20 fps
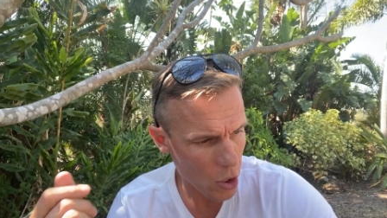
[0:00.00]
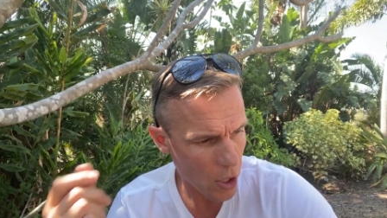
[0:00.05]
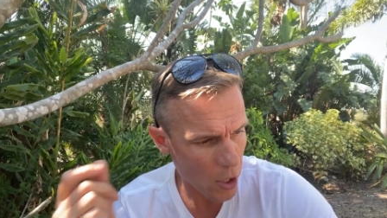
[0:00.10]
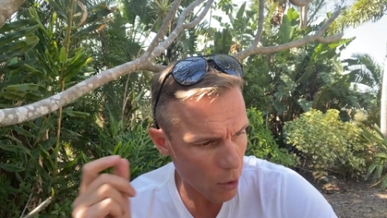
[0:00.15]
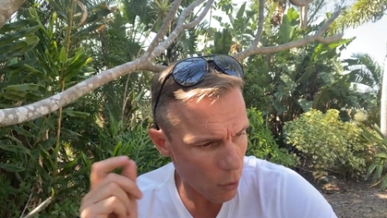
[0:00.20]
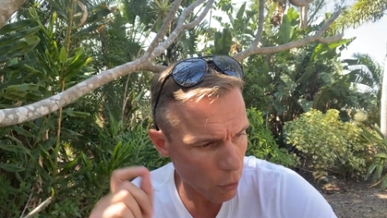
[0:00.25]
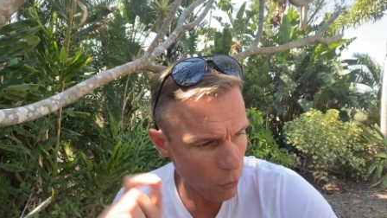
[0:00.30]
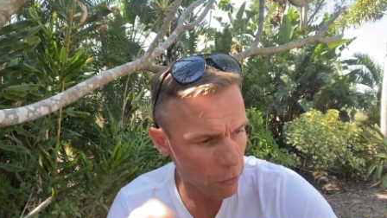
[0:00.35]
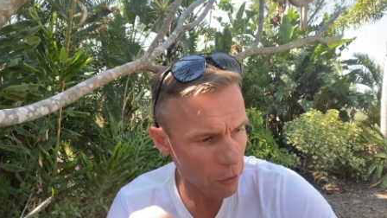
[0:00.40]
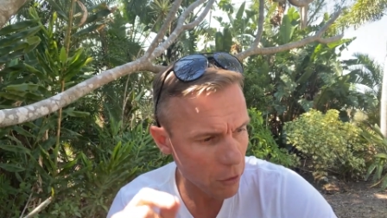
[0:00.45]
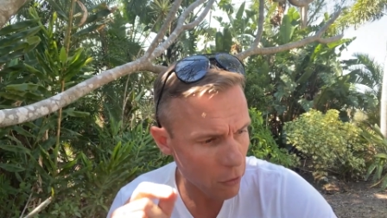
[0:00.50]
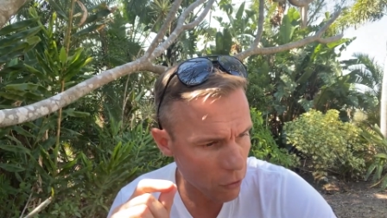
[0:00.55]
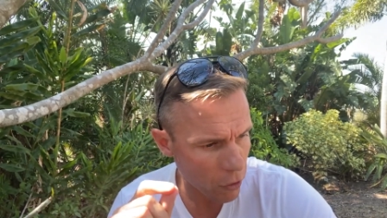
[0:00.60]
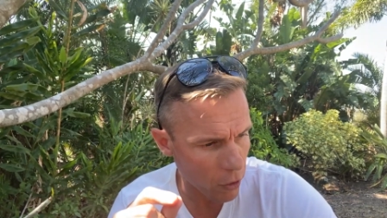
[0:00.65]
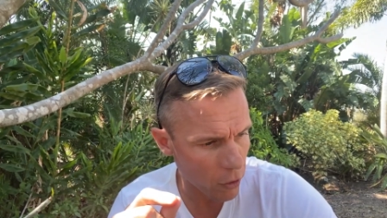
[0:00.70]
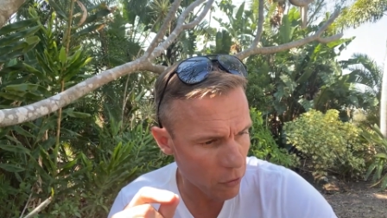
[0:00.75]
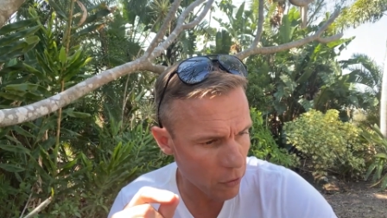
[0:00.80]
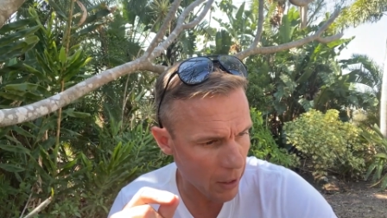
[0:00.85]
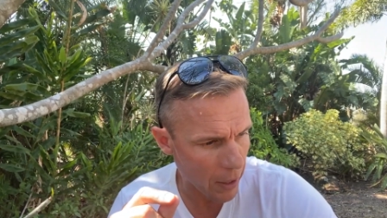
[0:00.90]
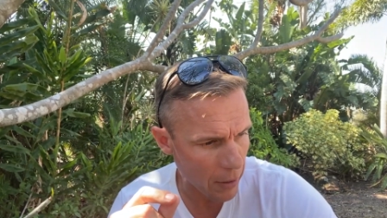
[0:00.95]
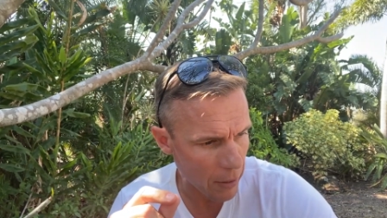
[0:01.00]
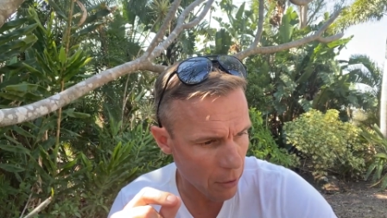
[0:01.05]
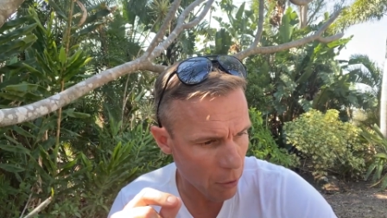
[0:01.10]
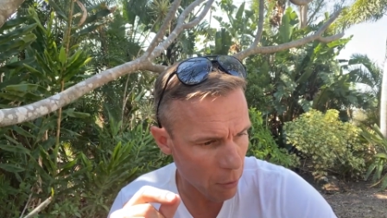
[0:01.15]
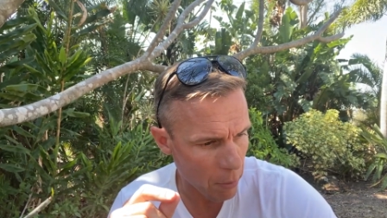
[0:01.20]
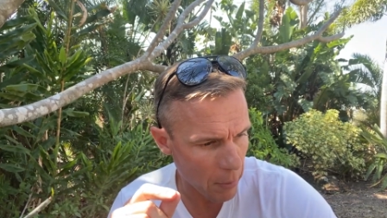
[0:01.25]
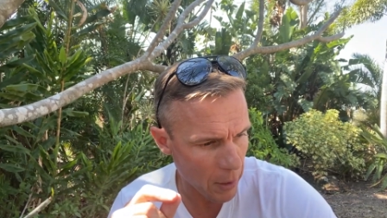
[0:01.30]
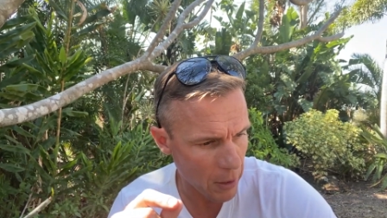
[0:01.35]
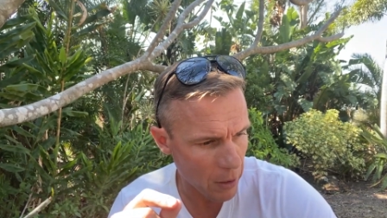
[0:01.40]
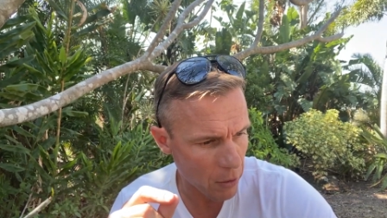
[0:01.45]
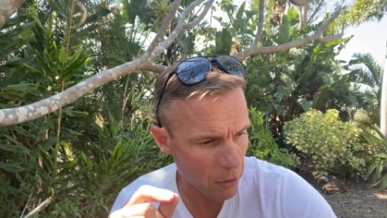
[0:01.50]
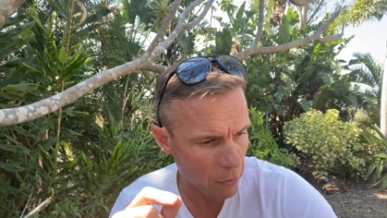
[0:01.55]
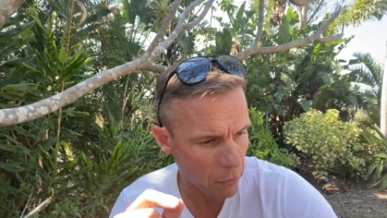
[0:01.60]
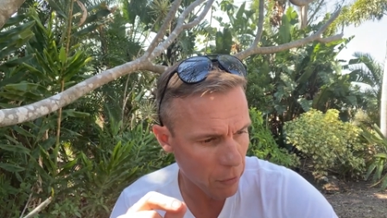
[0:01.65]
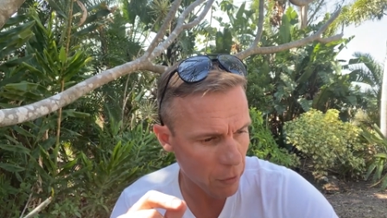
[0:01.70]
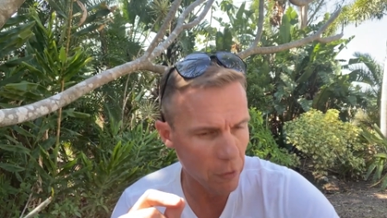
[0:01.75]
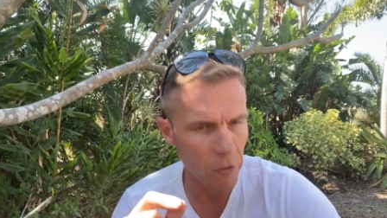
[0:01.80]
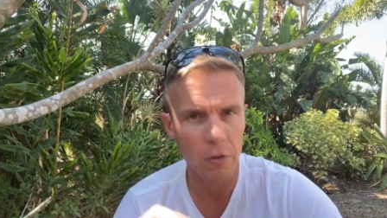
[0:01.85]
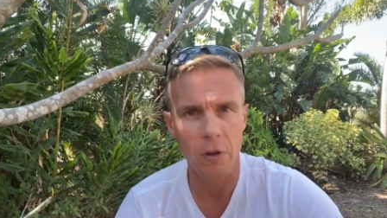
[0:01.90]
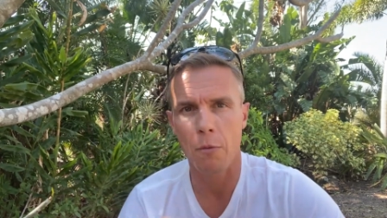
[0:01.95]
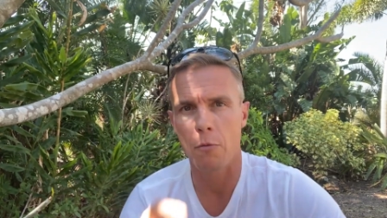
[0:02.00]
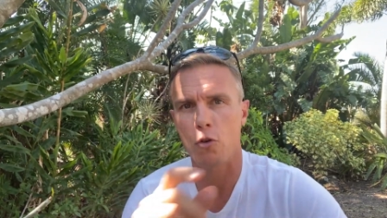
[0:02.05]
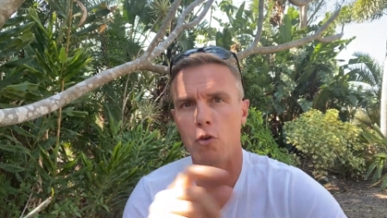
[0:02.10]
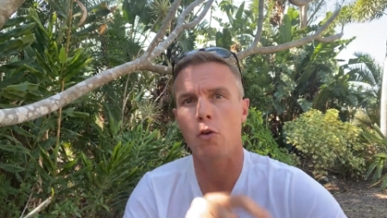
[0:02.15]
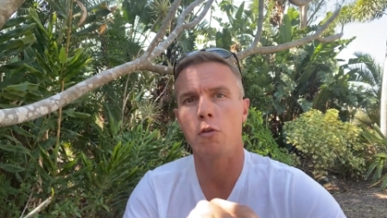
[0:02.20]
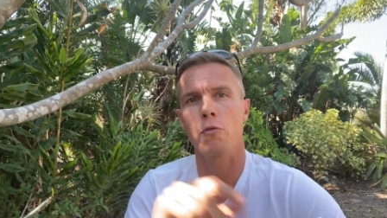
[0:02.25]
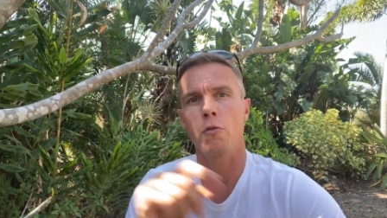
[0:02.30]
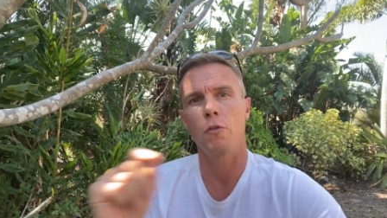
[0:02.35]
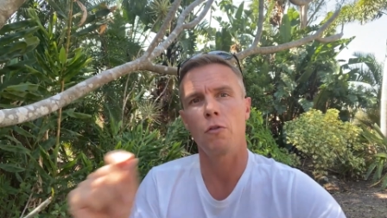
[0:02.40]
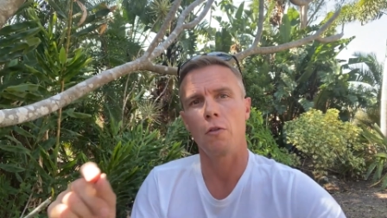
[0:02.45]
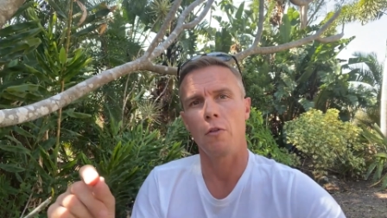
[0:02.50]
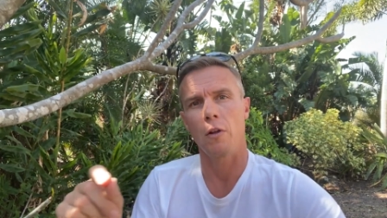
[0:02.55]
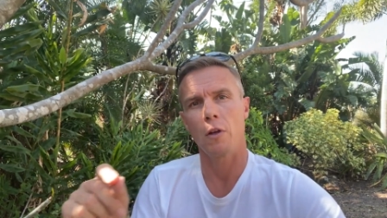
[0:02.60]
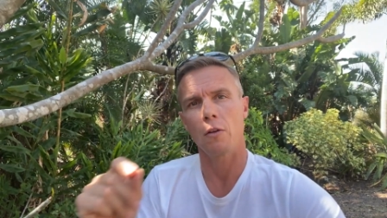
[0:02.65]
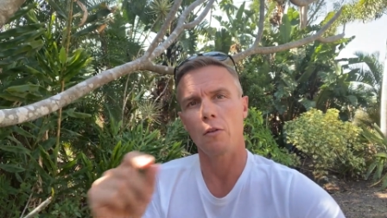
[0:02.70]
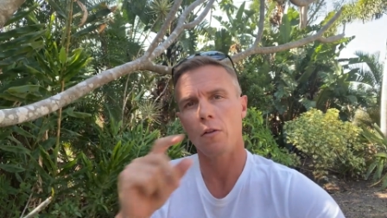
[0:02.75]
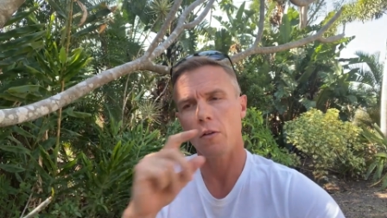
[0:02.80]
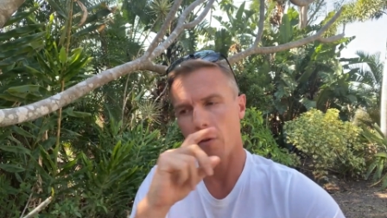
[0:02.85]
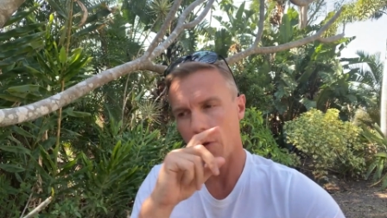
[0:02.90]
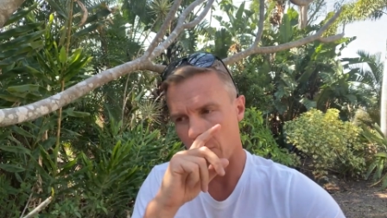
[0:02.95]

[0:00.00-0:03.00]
it also turns out there are many different subgenres of this.